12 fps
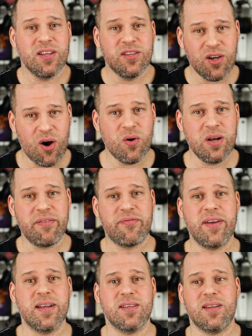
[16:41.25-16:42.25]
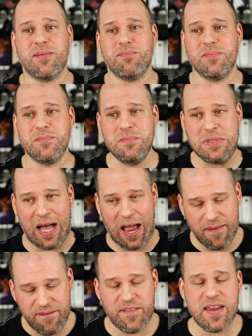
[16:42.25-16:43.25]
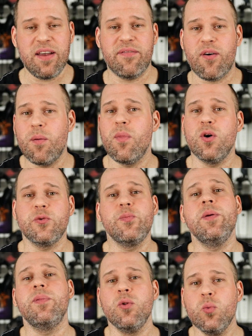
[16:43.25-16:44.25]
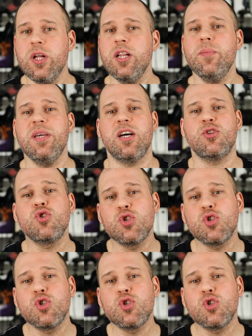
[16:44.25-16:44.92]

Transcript: The only thing that I think for most people will be a